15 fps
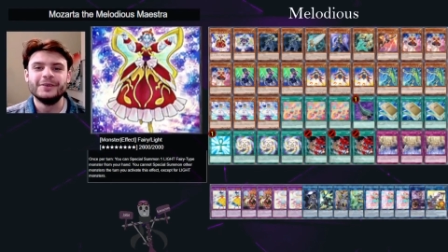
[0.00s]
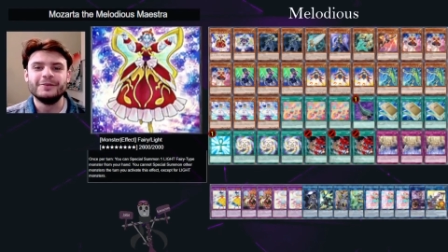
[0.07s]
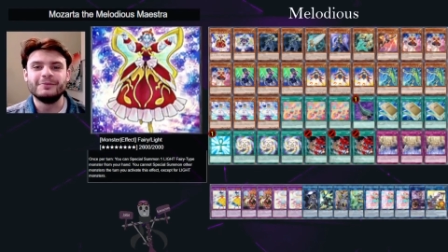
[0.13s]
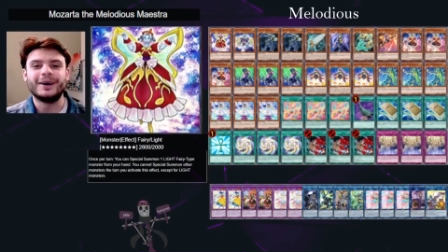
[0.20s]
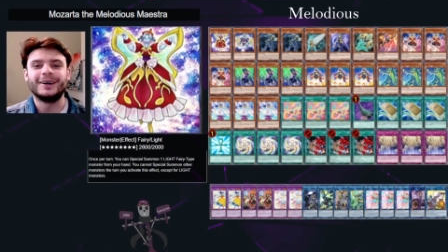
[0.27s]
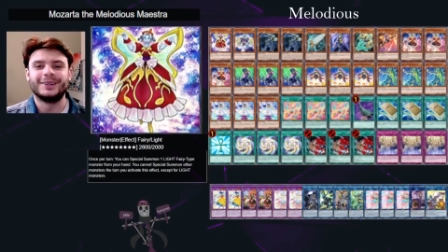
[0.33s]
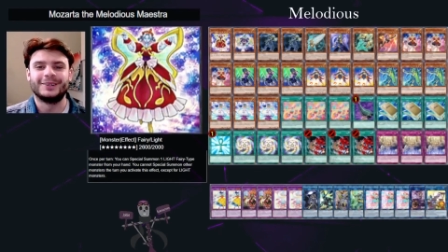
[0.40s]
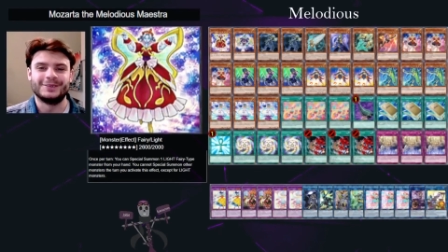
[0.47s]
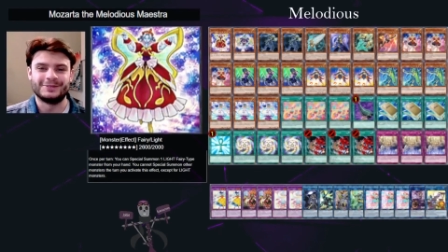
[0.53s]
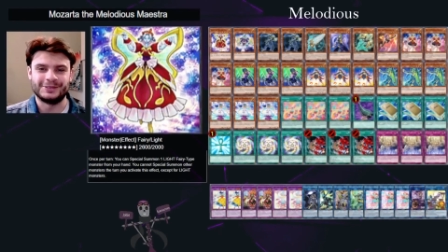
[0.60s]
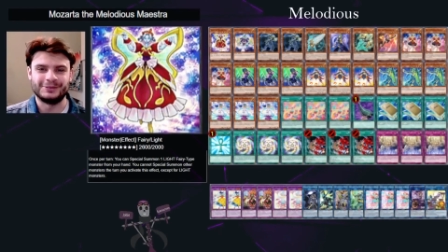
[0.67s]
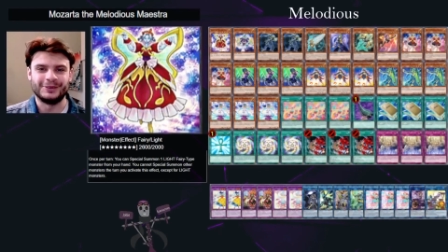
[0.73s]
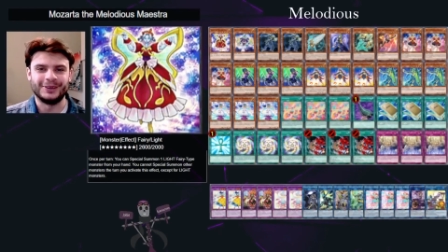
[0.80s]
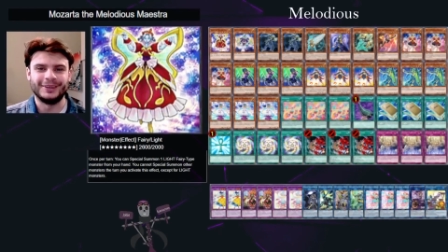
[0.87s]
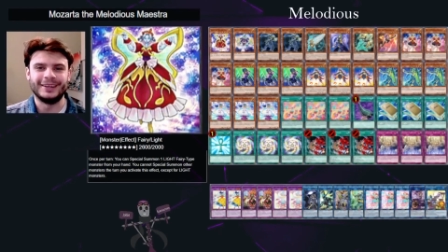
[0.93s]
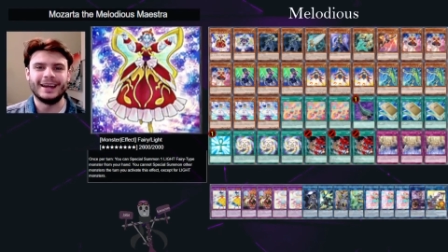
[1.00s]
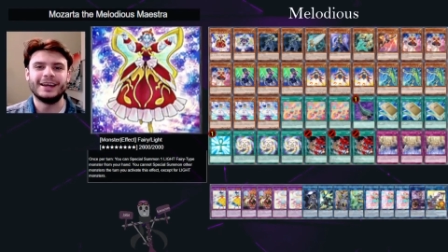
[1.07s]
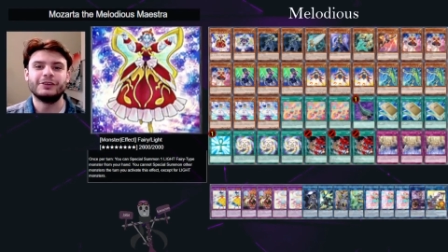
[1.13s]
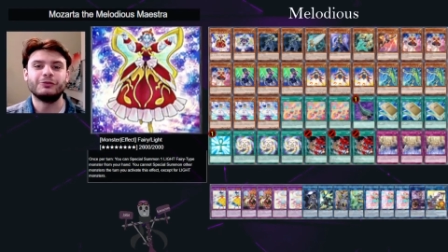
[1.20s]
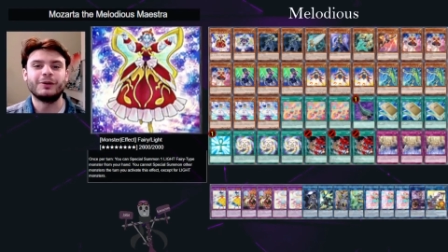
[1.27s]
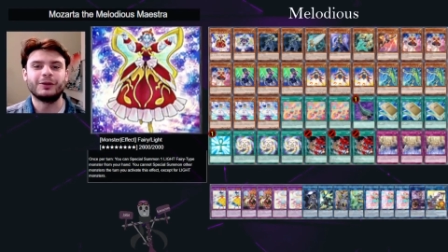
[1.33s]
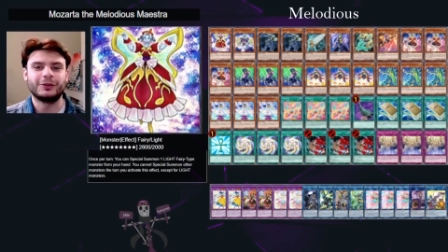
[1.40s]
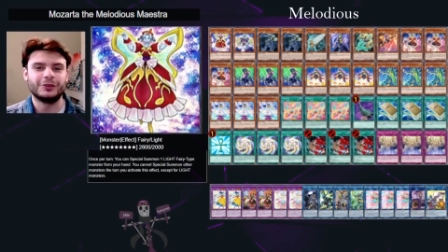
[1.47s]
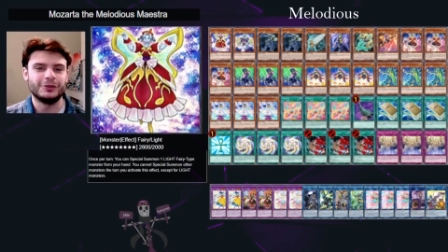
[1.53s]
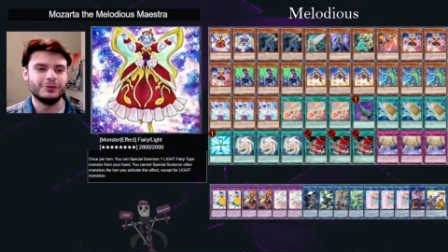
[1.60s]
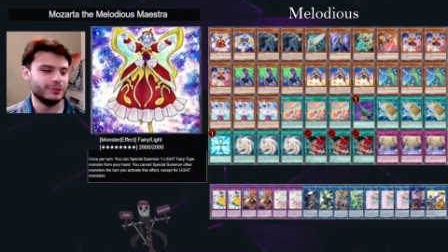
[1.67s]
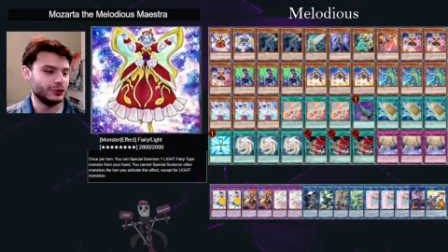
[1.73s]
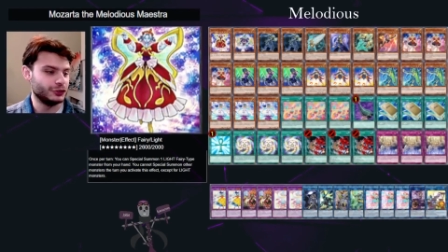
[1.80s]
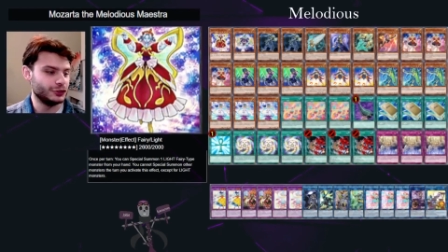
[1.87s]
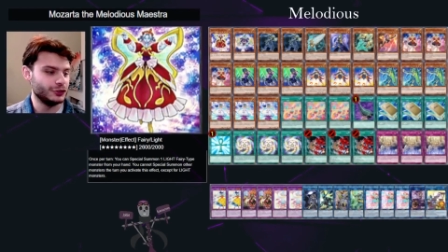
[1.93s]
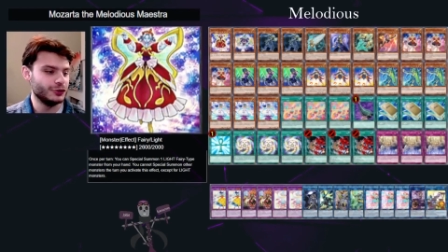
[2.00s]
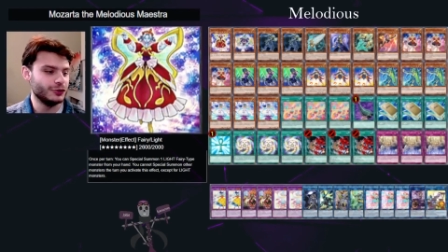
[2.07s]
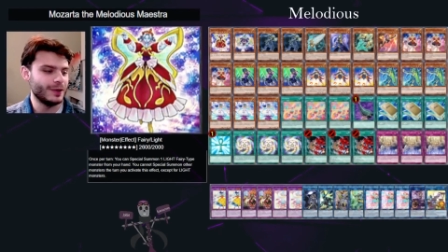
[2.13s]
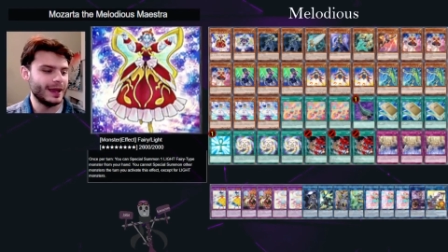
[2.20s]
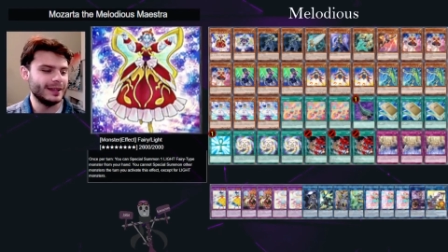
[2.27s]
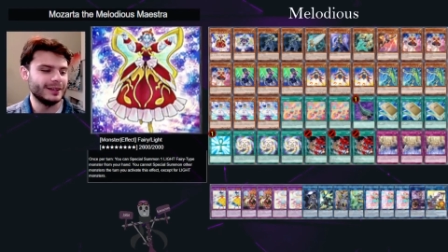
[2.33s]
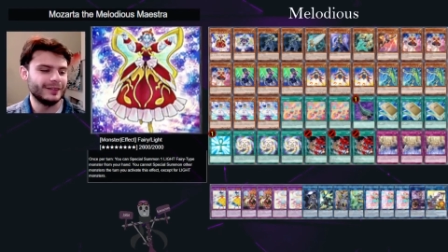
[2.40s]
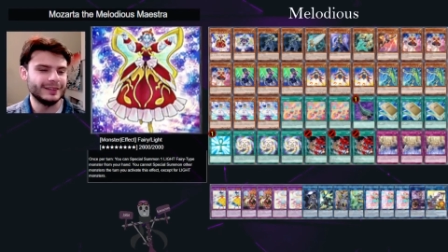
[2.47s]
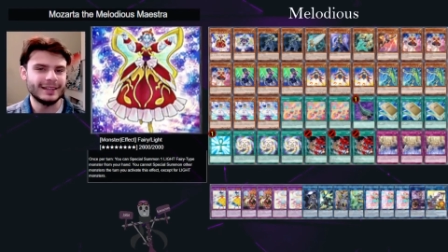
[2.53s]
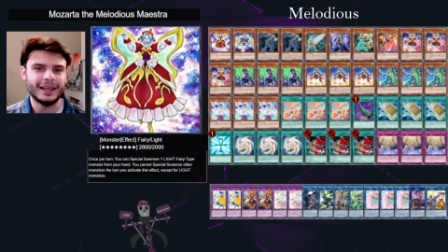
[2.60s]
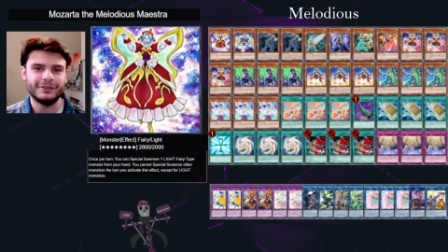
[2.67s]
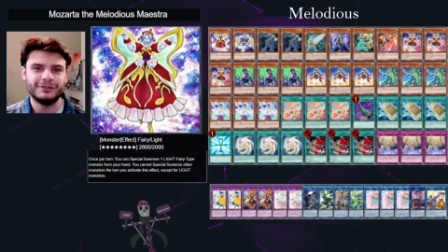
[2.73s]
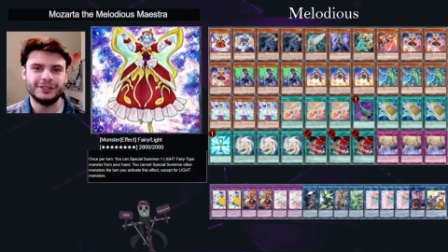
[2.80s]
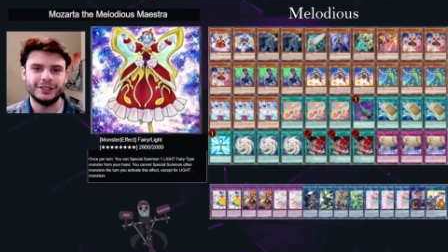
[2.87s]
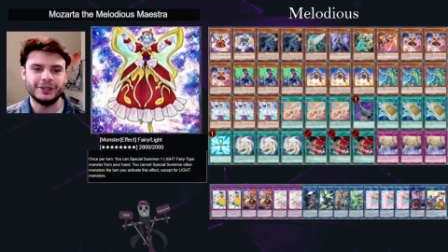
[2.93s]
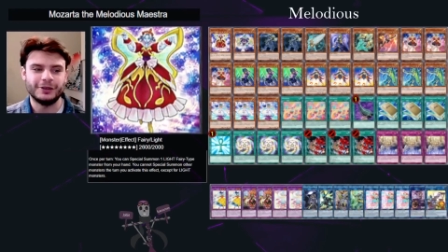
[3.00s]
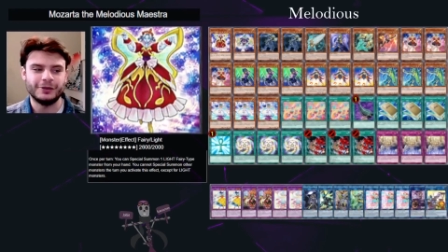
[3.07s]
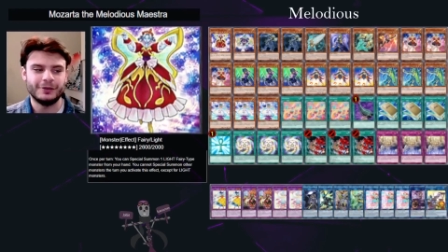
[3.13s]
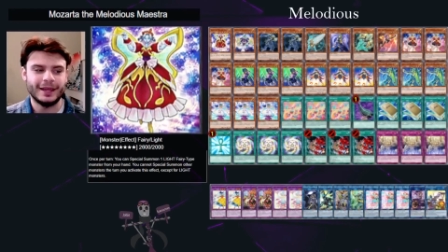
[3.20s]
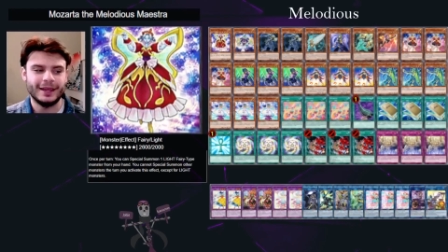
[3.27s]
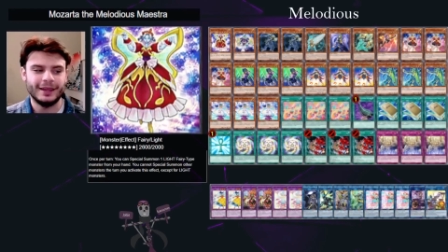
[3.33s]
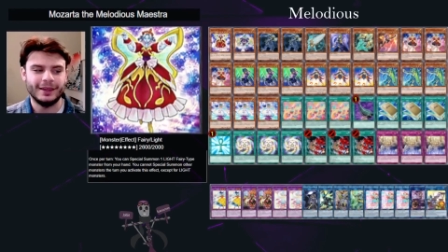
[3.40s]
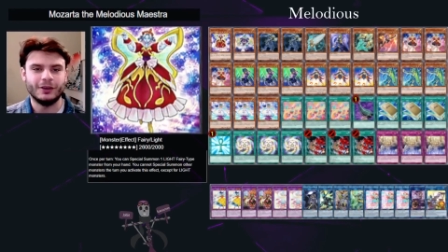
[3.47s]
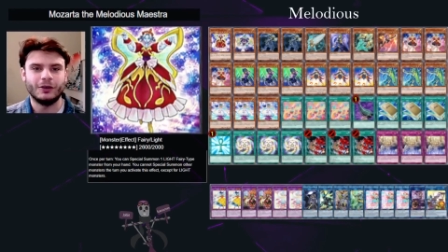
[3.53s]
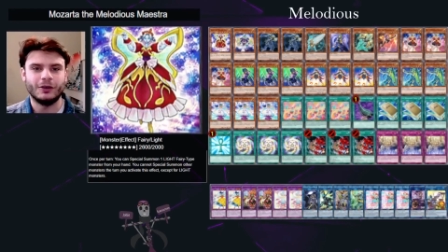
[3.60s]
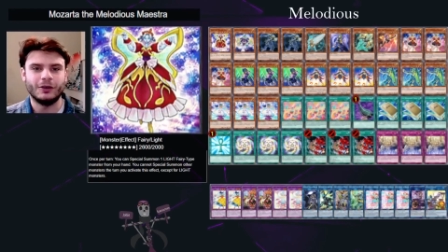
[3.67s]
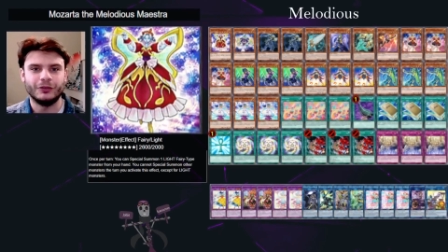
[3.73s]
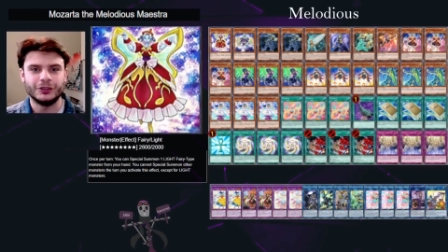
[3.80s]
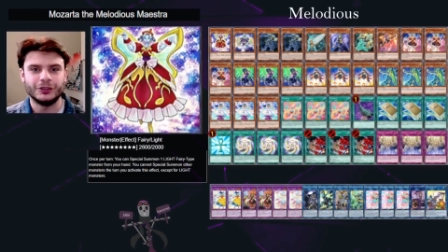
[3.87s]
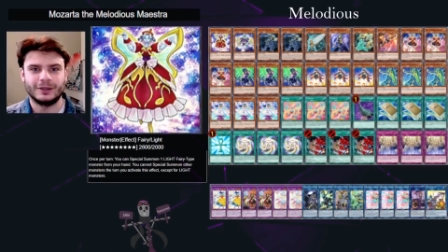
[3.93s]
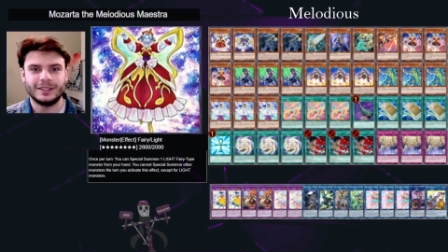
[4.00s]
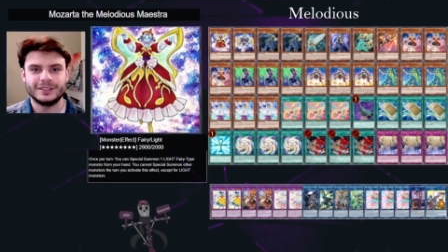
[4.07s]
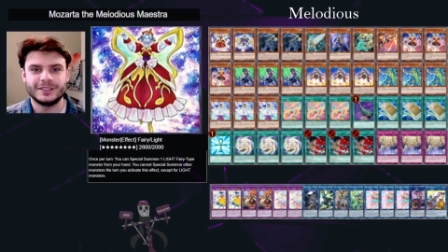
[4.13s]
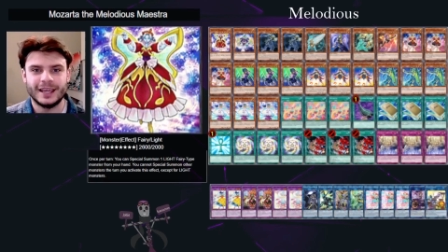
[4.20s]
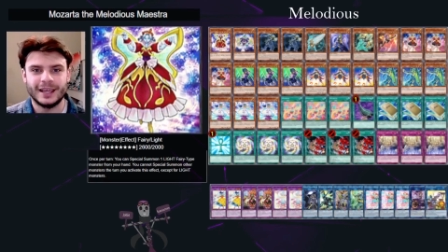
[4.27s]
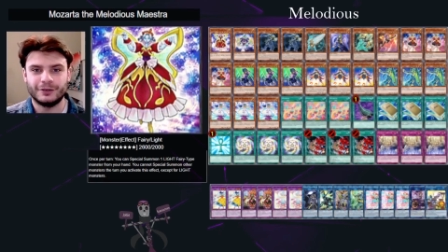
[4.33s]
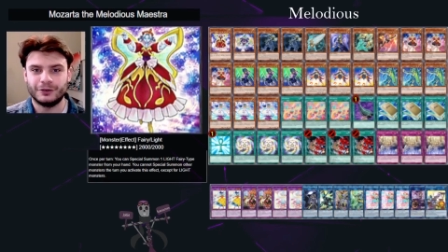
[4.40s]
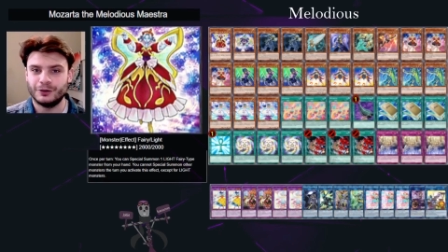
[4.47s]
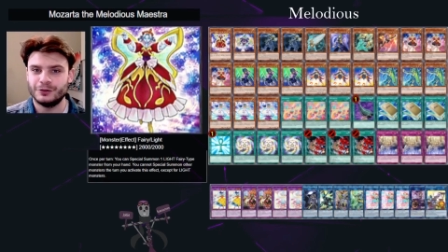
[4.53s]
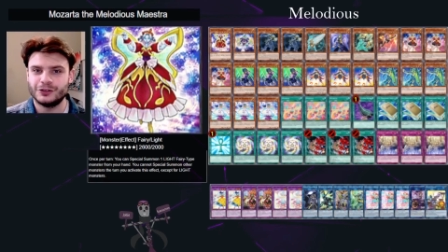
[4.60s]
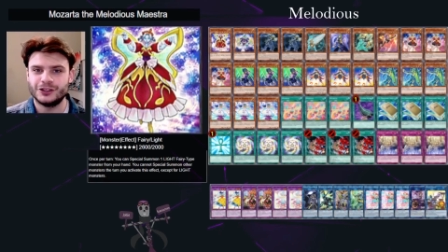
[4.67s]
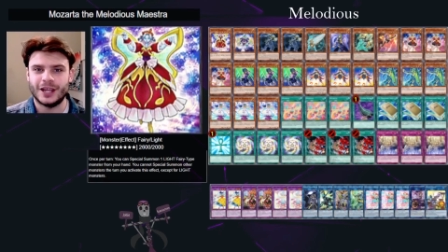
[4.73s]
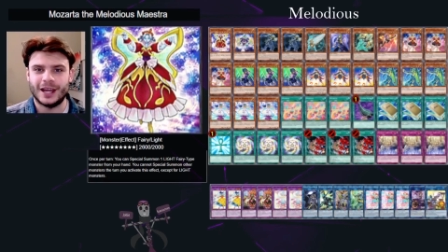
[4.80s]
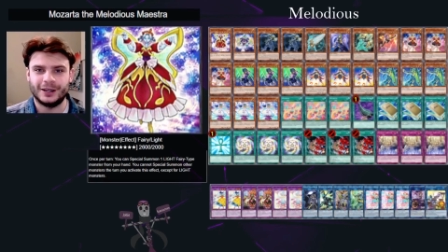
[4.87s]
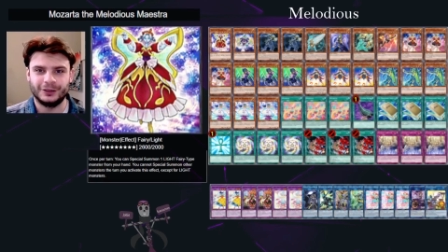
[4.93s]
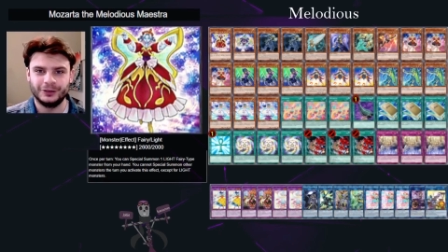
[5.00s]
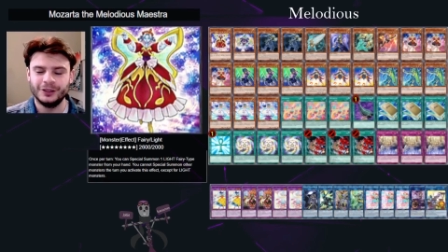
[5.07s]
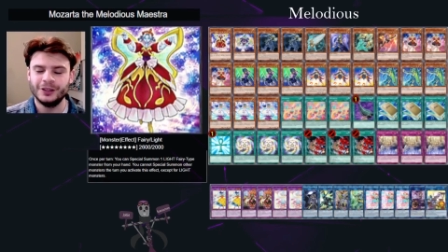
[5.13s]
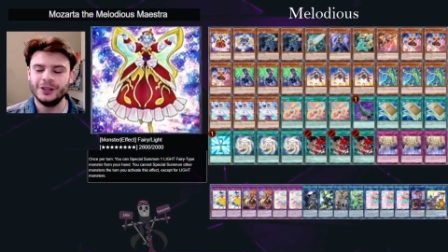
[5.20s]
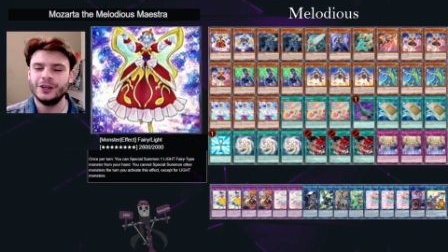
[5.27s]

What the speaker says: Mahalo everyone, and welcome to another deck video here on the Jolly Scarecrows channel.